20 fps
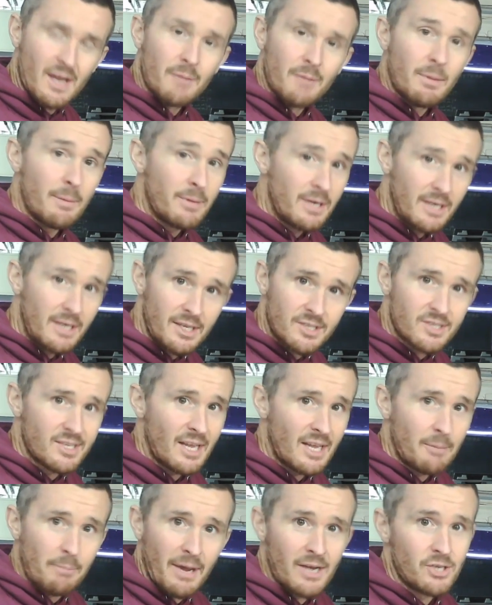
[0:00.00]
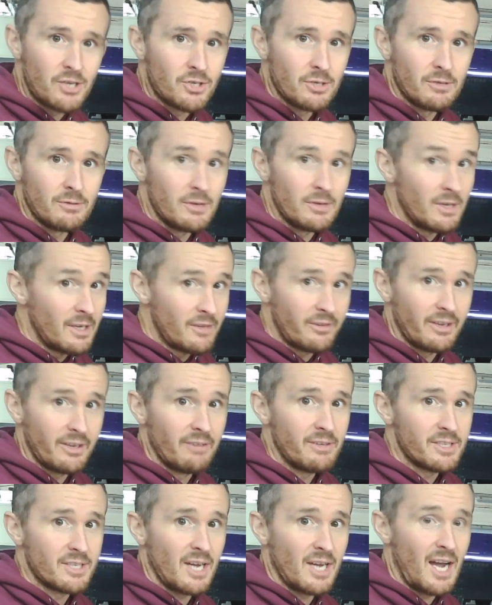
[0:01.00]
remember you need to stay patient. You need to give
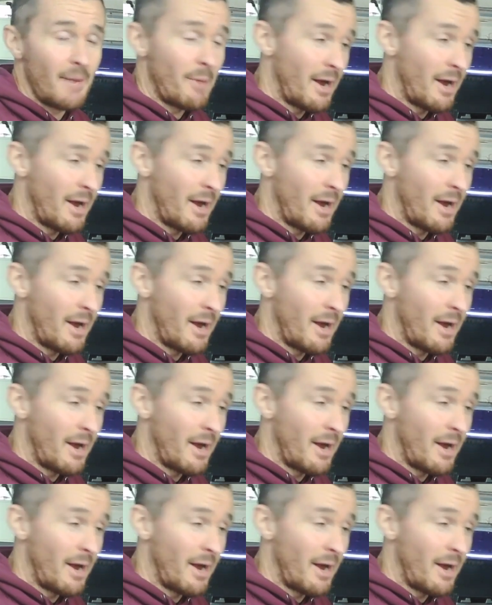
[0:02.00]
it time.